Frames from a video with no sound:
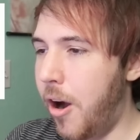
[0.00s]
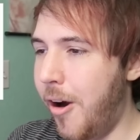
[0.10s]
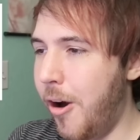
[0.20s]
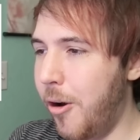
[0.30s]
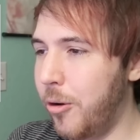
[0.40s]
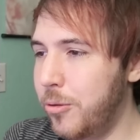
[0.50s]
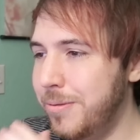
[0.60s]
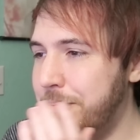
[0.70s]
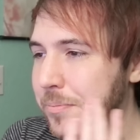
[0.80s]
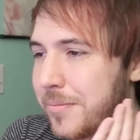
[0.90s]

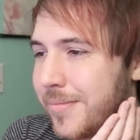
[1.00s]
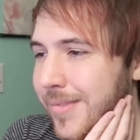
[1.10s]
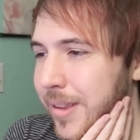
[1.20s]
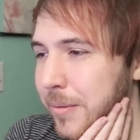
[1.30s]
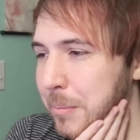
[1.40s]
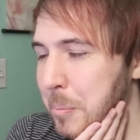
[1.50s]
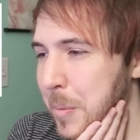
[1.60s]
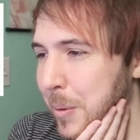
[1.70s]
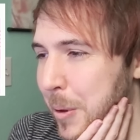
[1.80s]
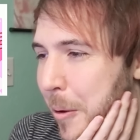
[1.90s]
Oh.
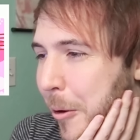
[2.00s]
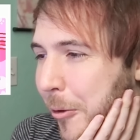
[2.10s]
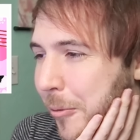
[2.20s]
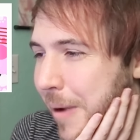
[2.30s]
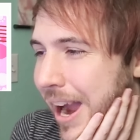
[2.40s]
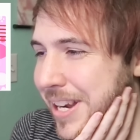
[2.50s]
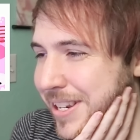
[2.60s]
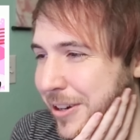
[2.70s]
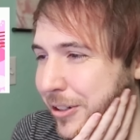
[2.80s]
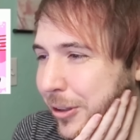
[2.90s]
Oh my
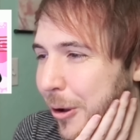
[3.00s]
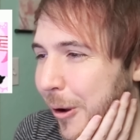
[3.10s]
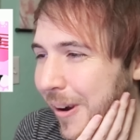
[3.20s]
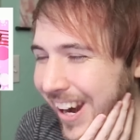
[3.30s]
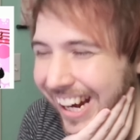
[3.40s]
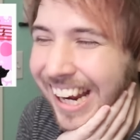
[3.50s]
dear lord.